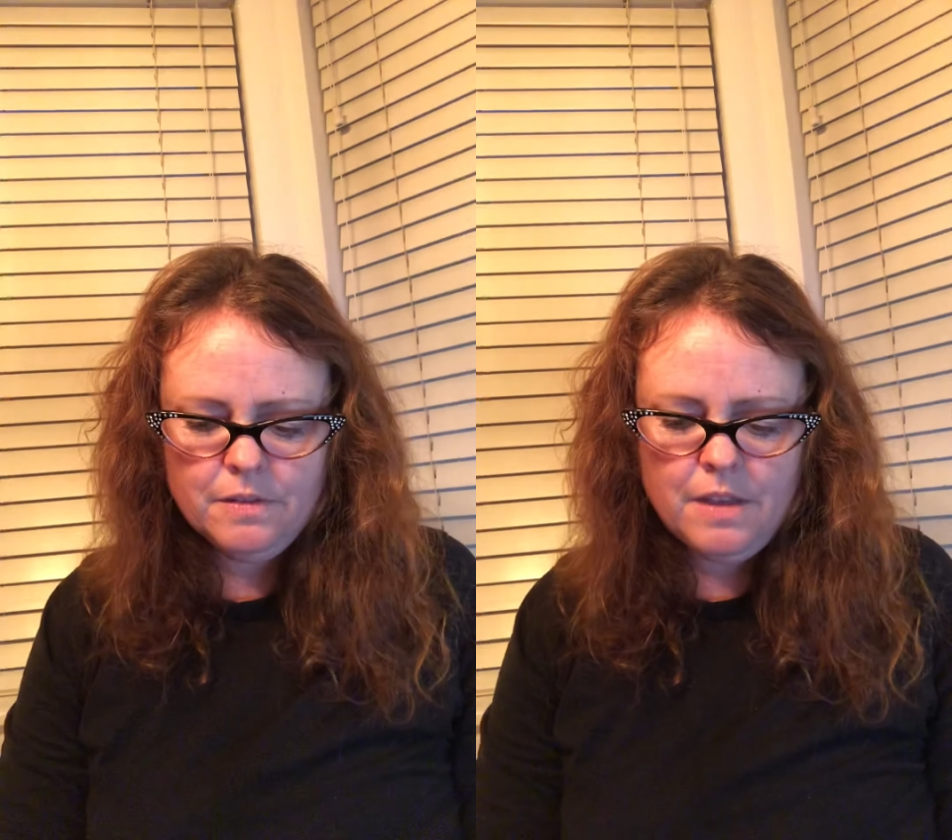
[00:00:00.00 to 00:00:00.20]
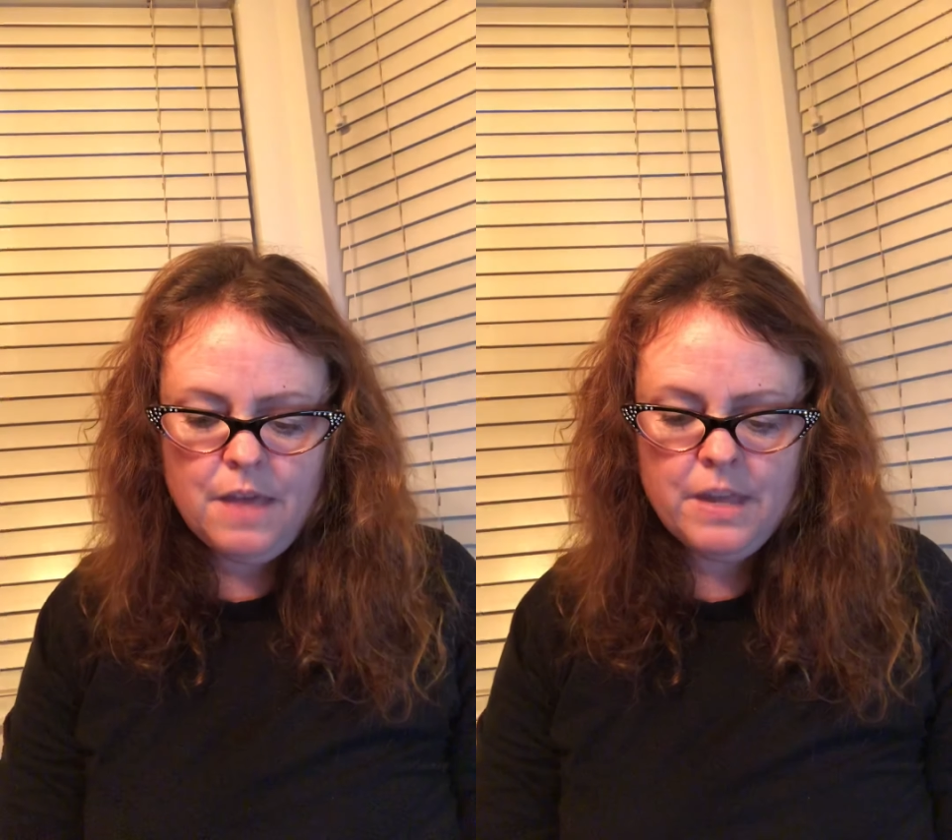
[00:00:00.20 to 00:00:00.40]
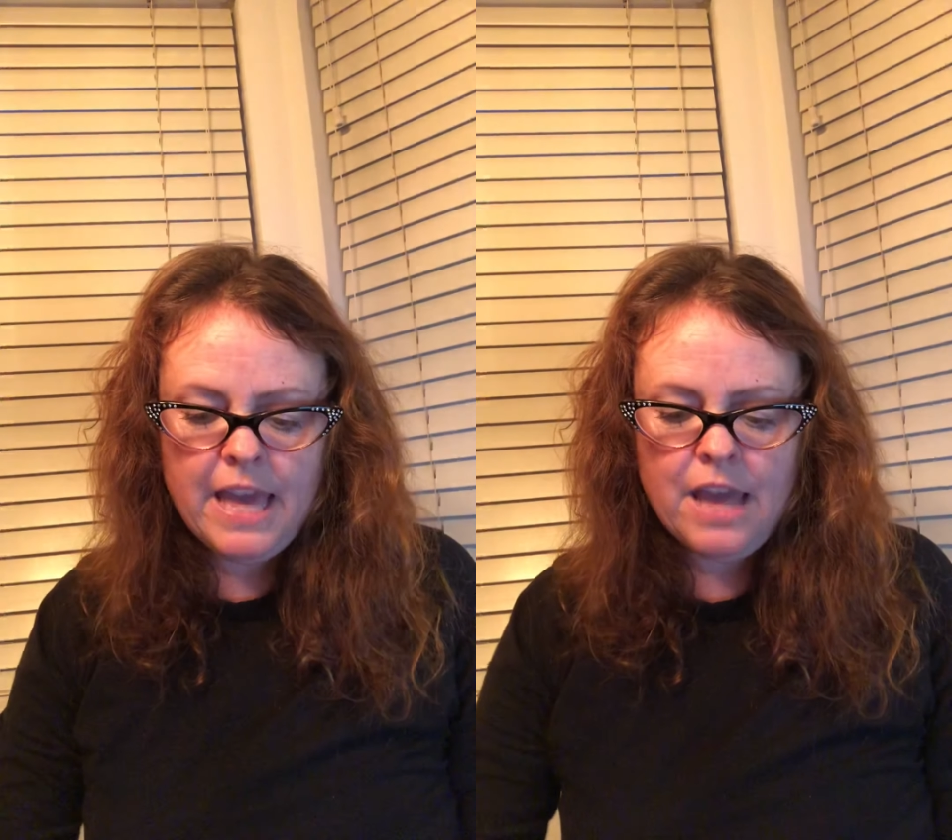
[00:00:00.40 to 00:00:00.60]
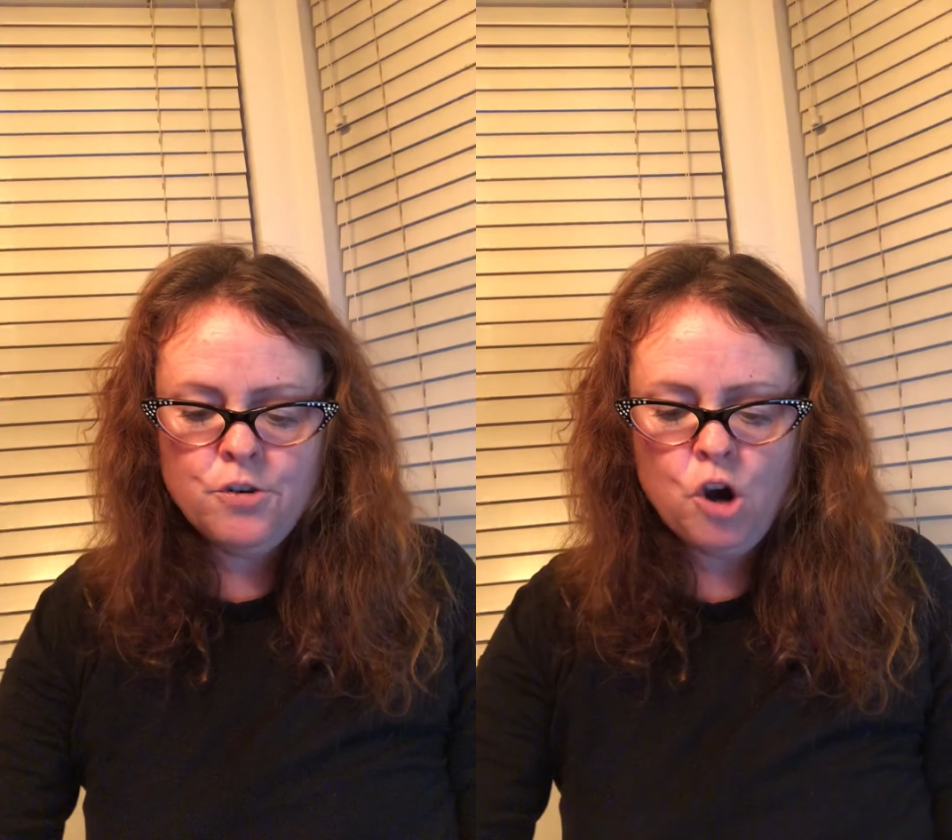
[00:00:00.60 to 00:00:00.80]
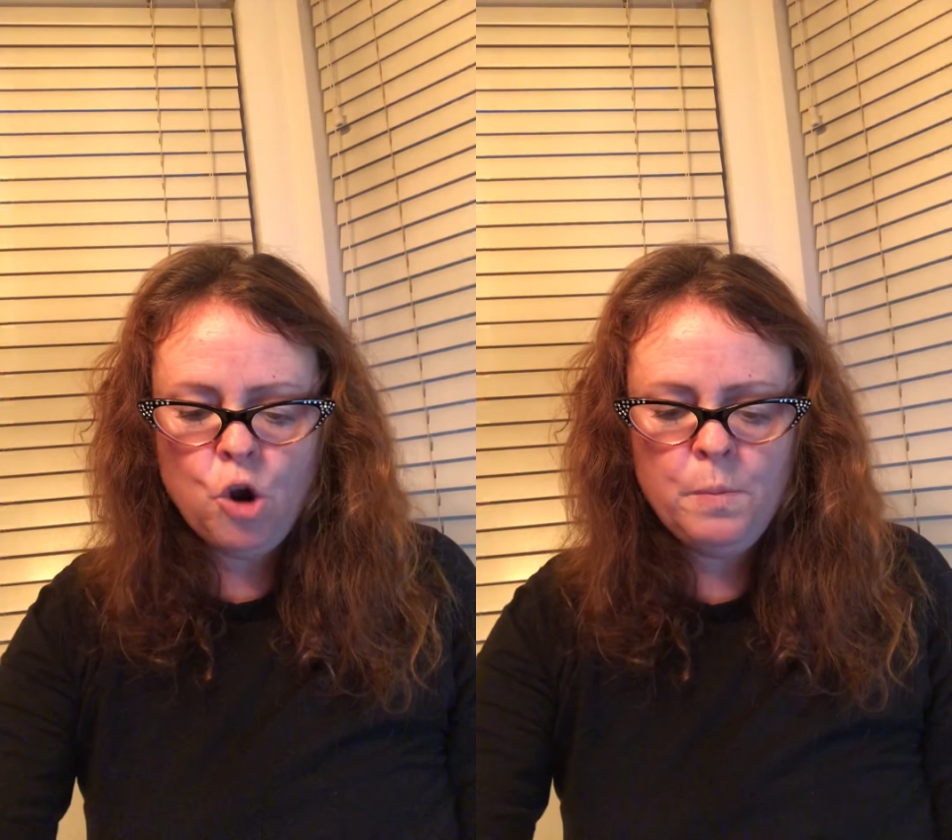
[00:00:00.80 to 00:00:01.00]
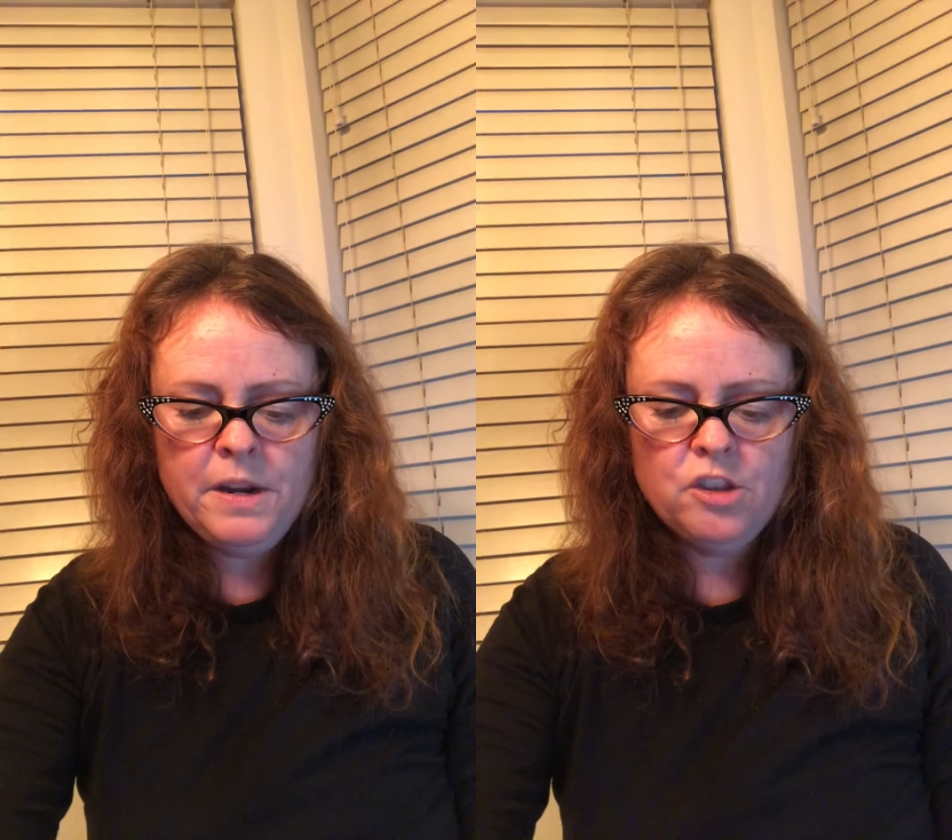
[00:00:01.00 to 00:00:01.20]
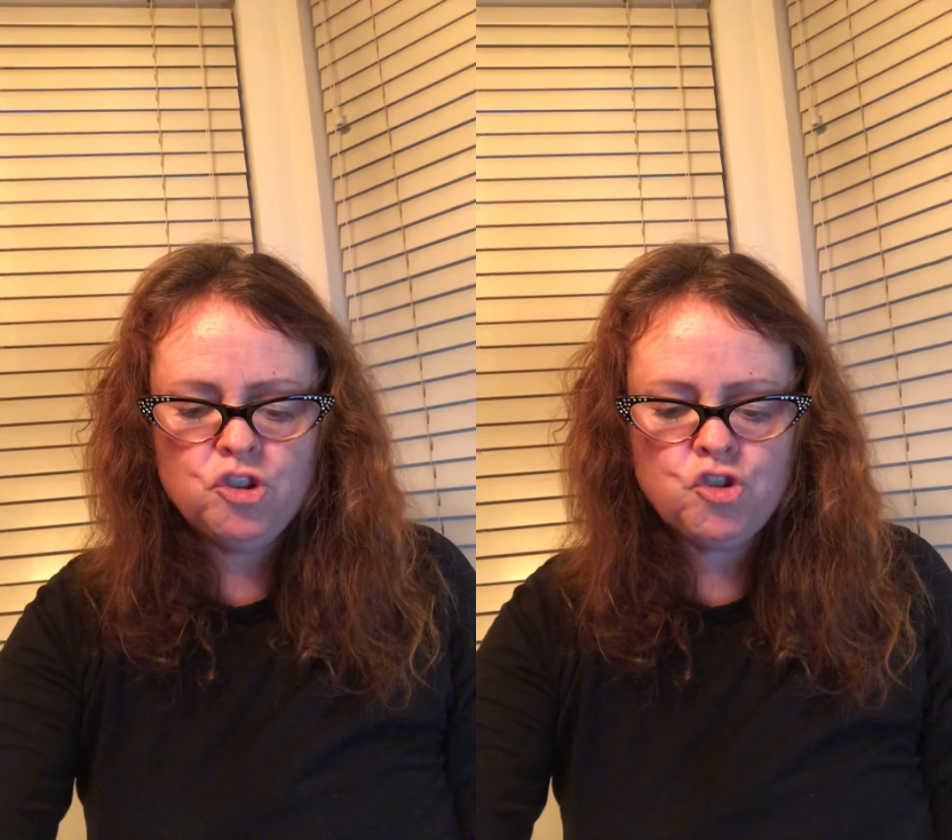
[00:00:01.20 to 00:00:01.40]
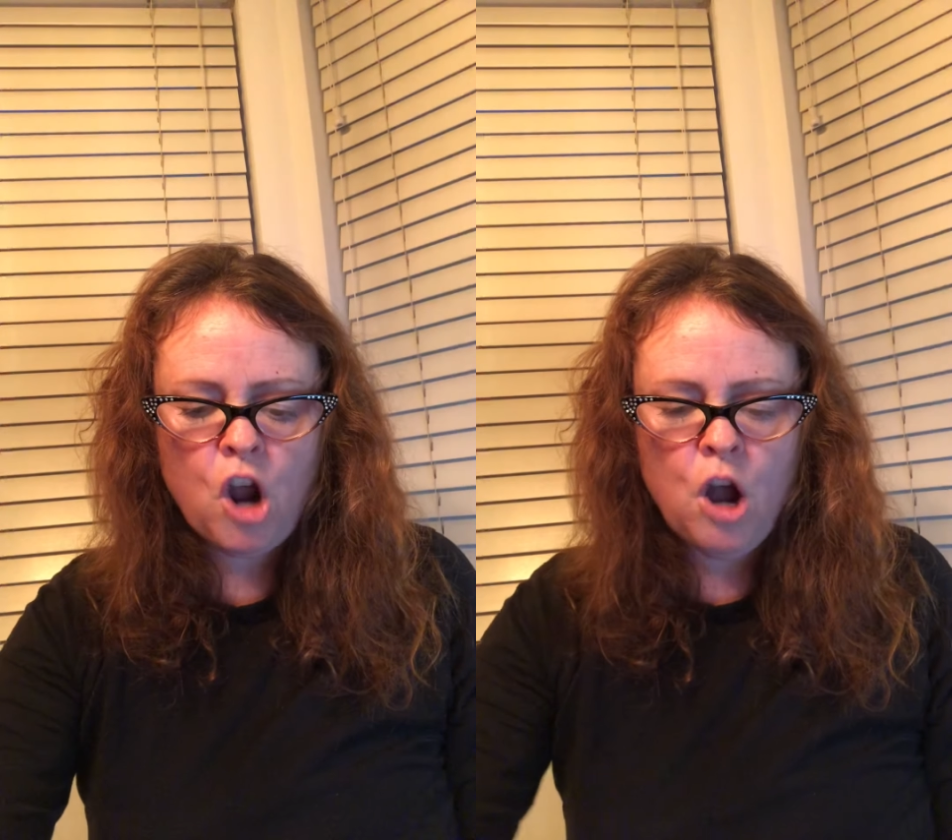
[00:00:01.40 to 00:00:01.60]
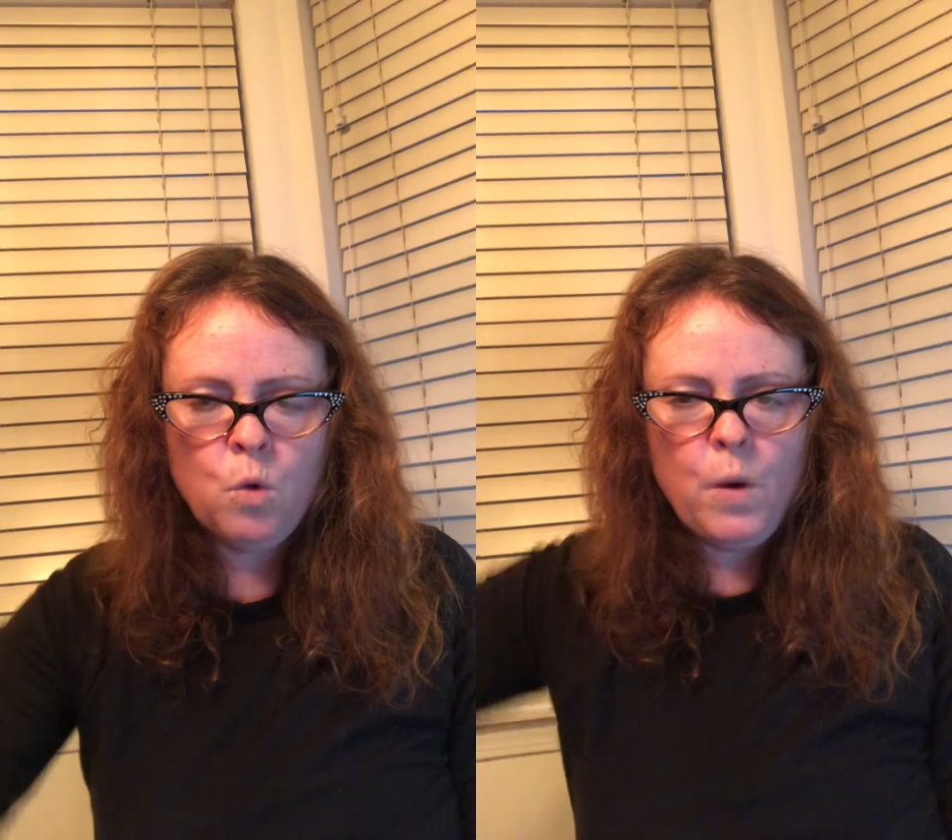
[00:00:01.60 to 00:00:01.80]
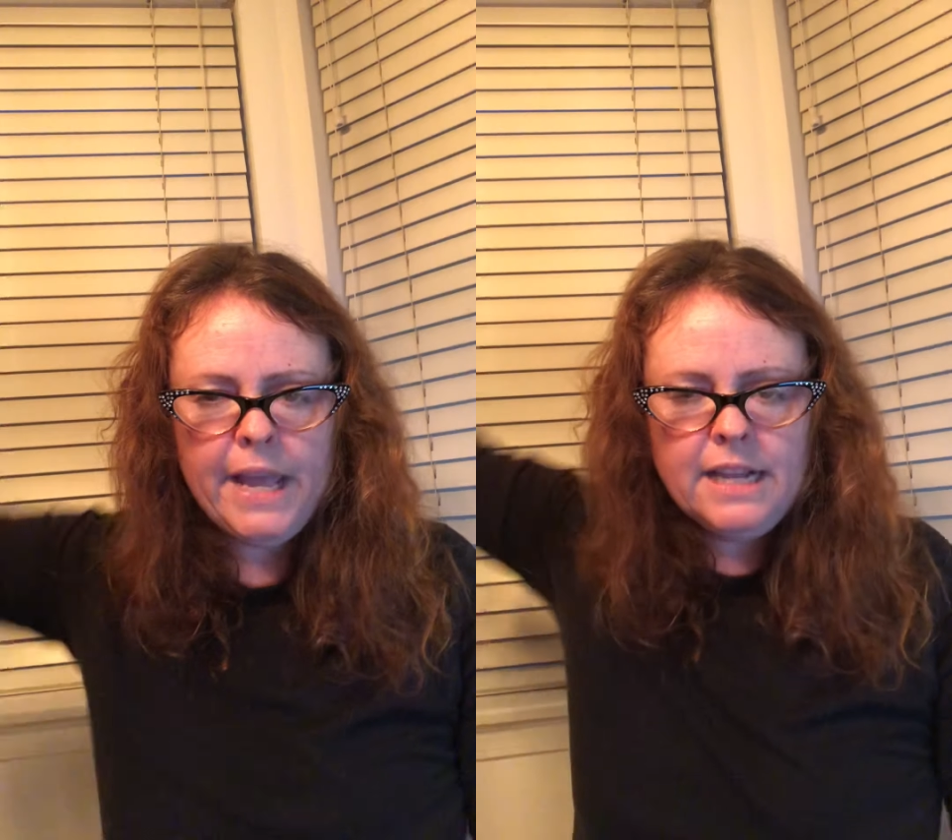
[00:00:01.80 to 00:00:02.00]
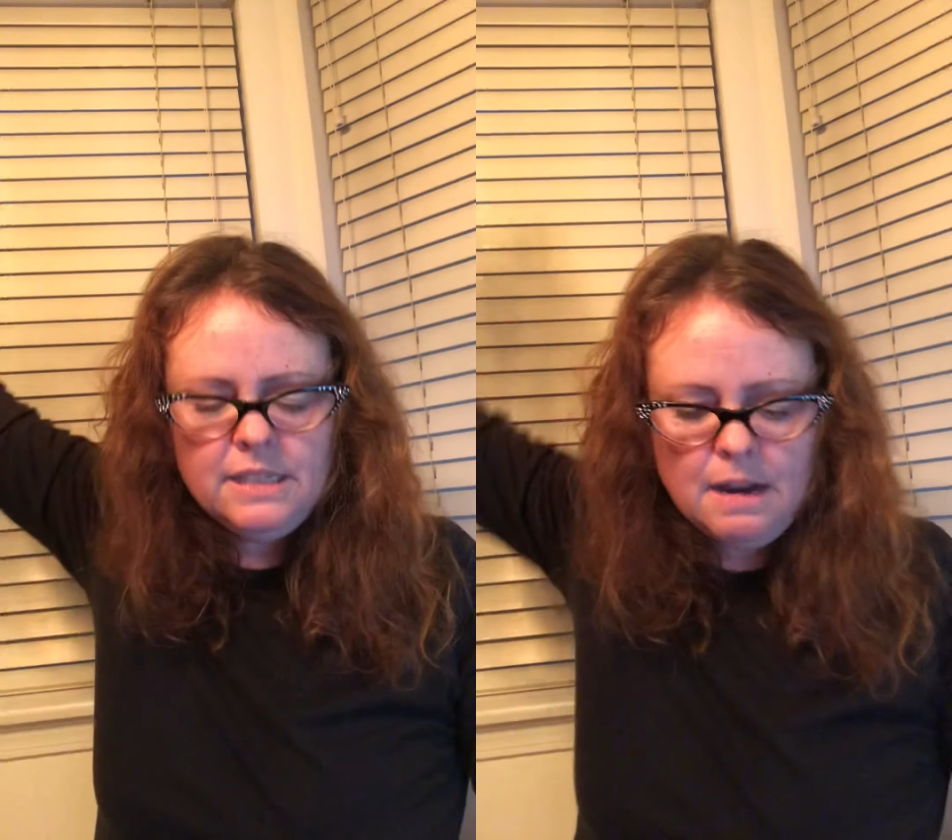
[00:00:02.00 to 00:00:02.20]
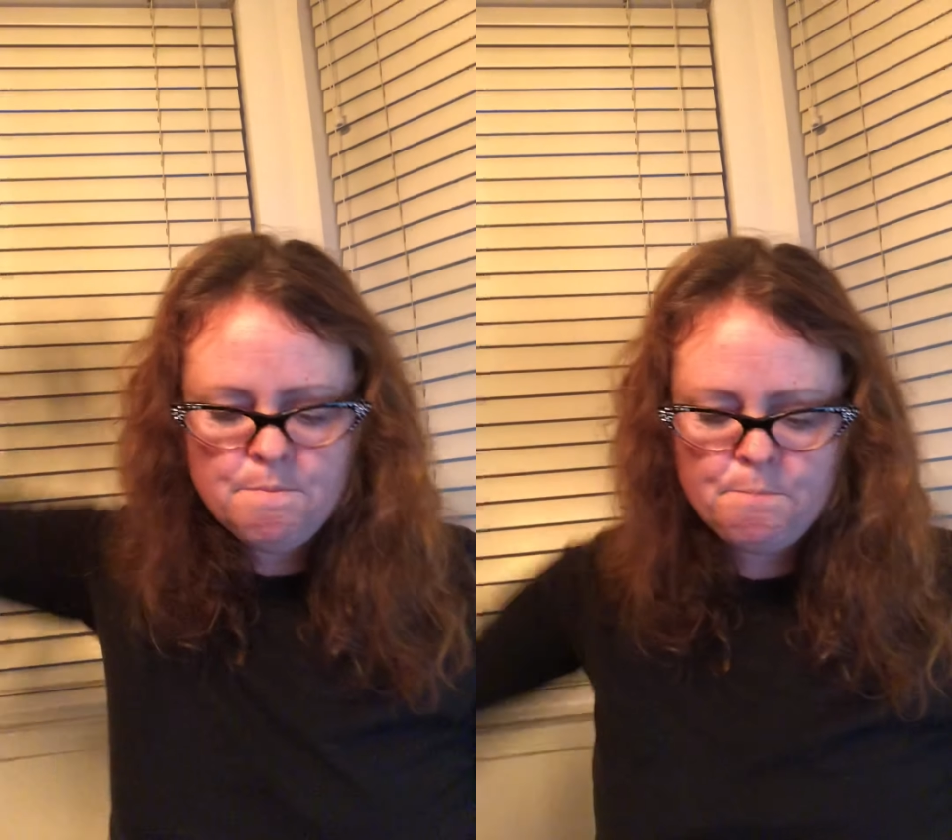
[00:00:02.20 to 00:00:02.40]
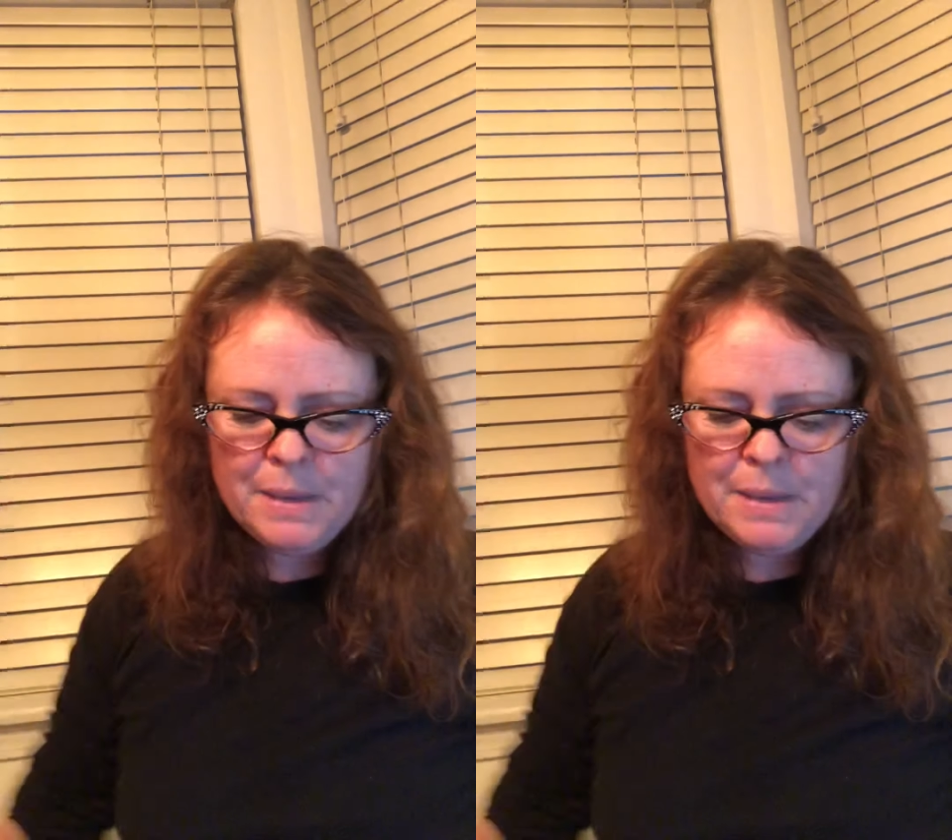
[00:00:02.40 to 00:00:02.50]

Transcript: And the gander opened his strong wings and